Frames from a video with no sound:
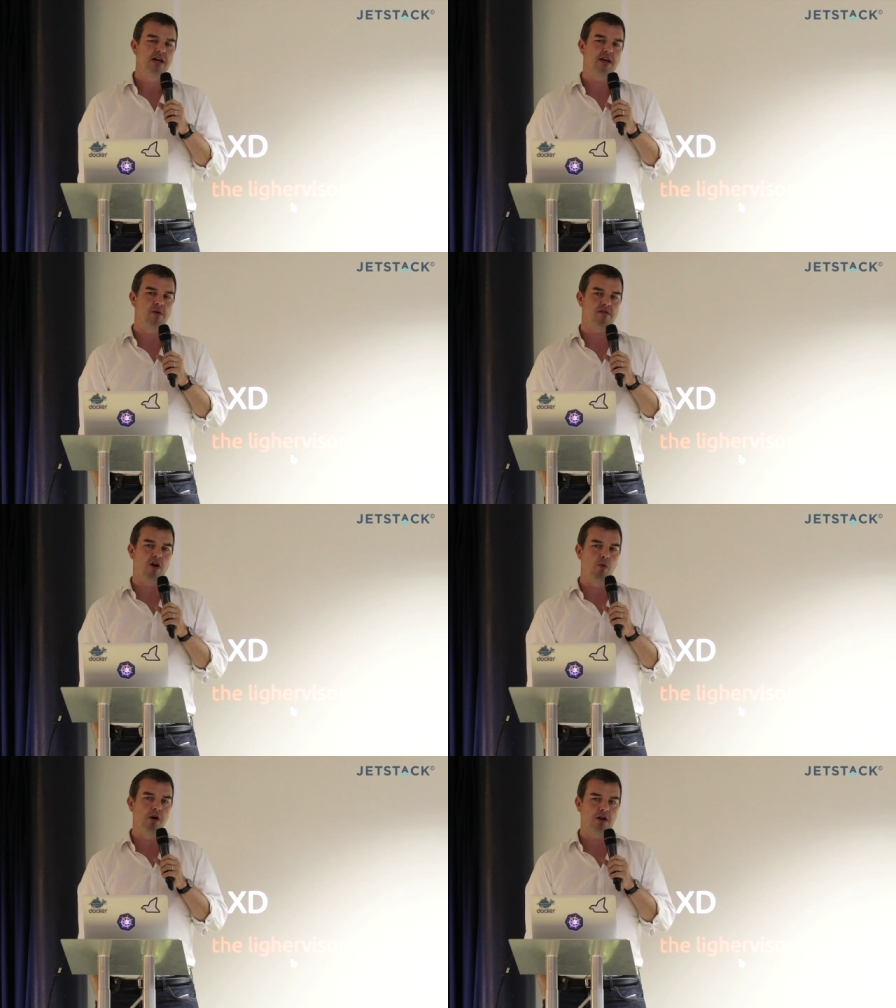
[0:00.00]
can we
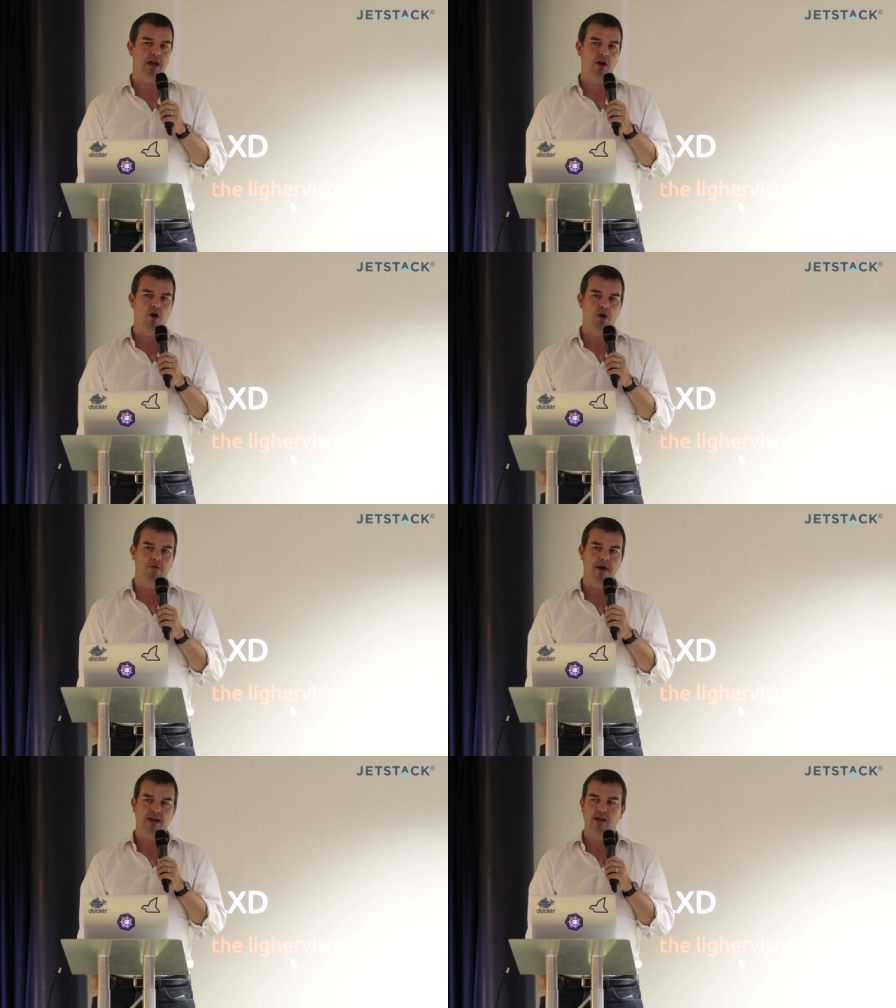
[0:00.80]
start working
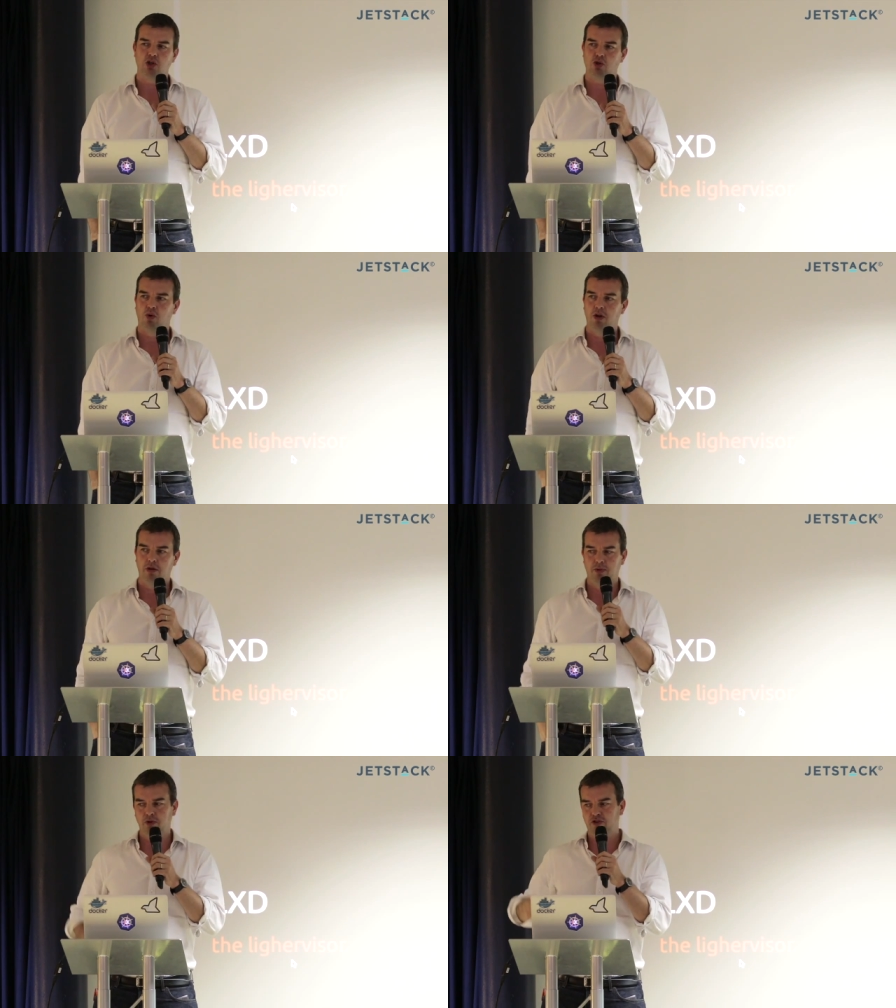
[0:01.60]
on making sure that
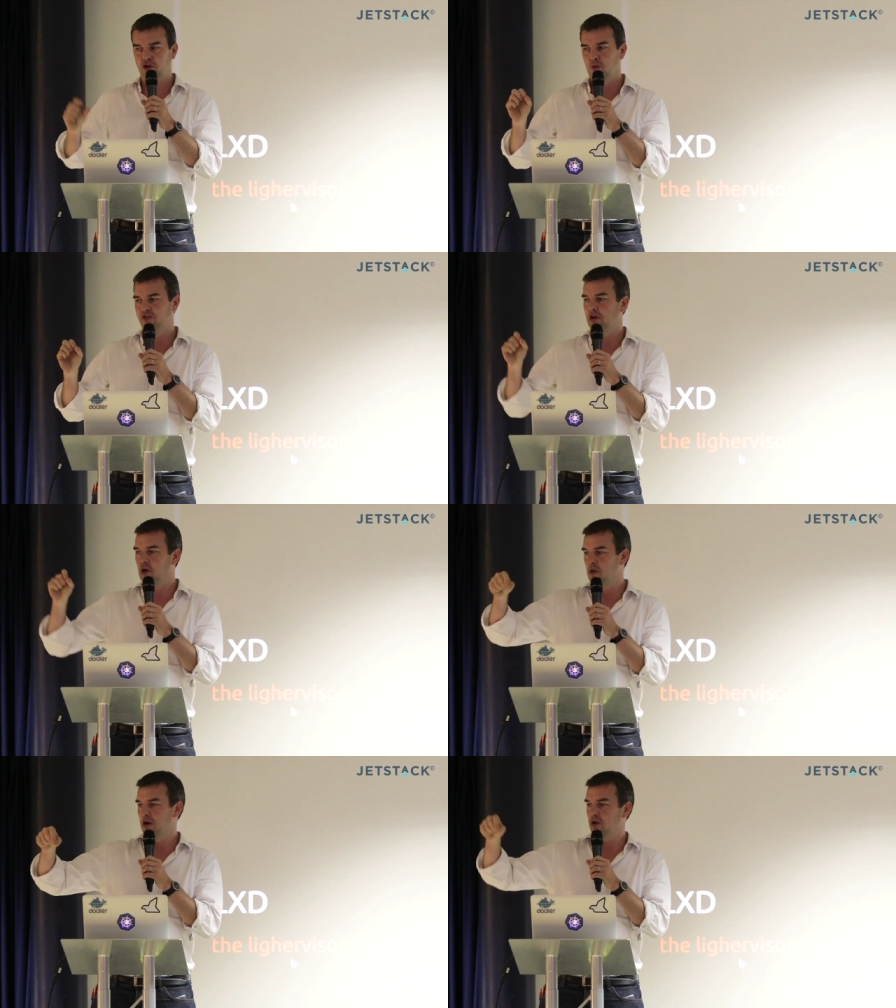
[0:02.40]
Ubuntu was going
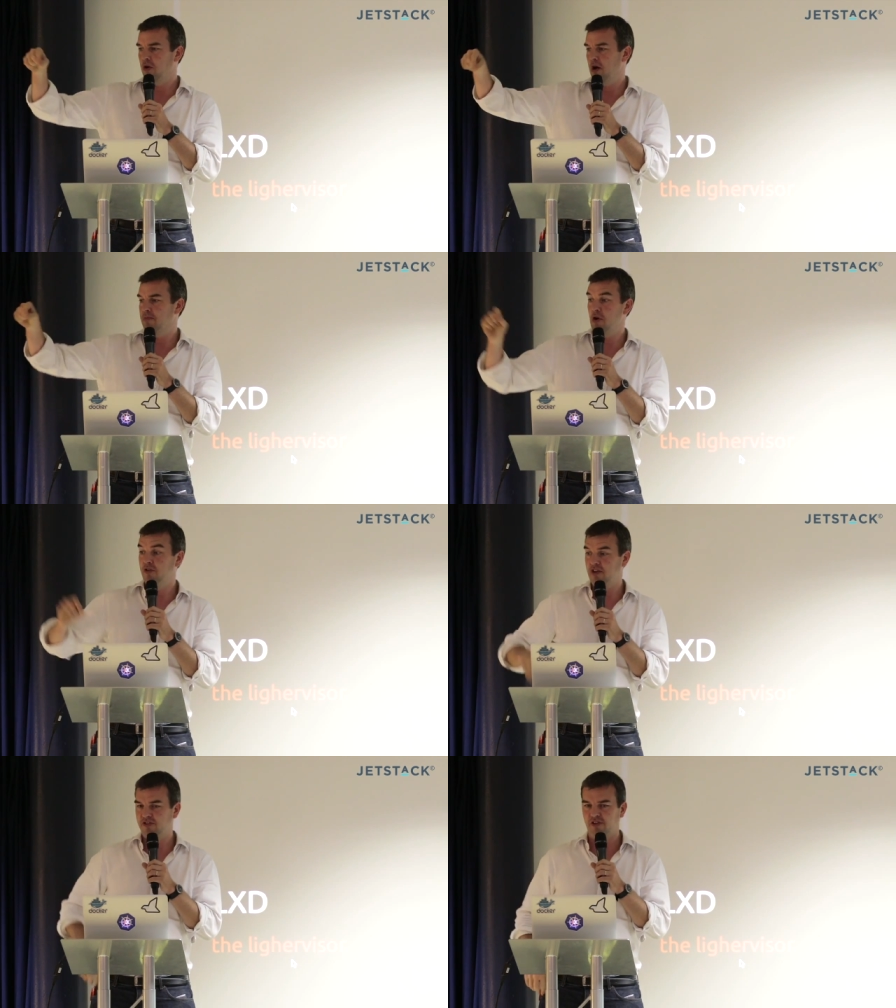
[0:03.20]
to work on Arm
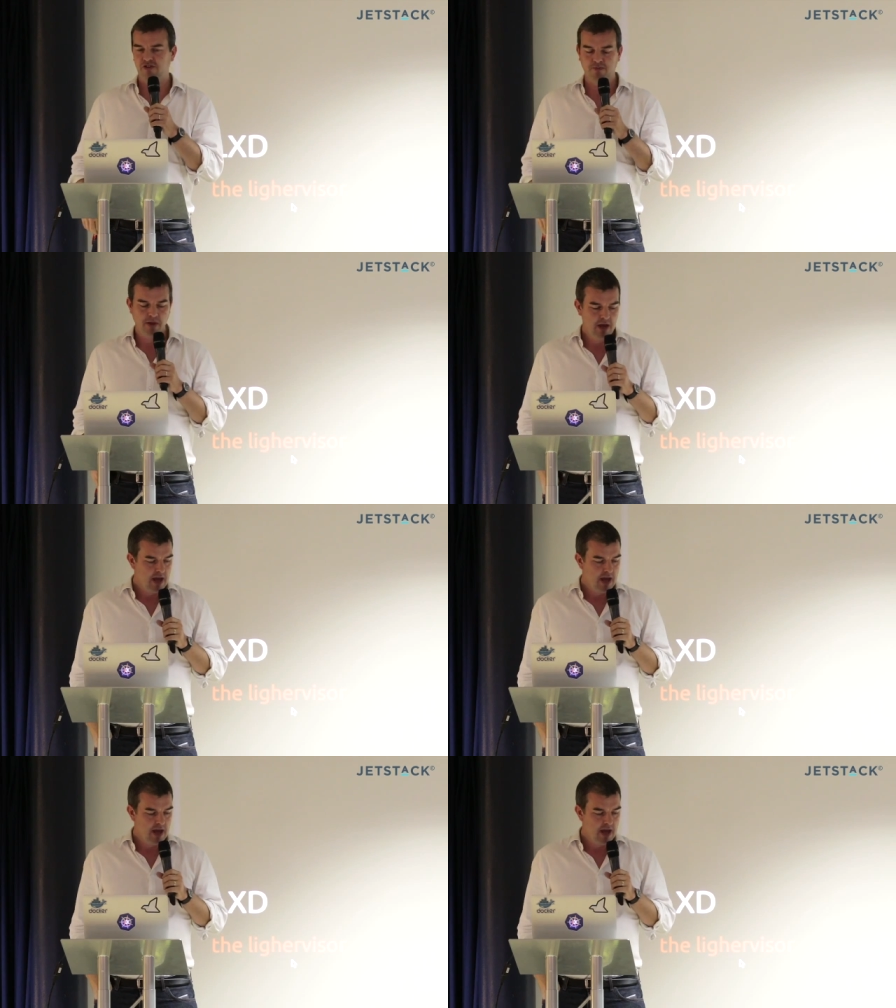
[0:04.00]
processors?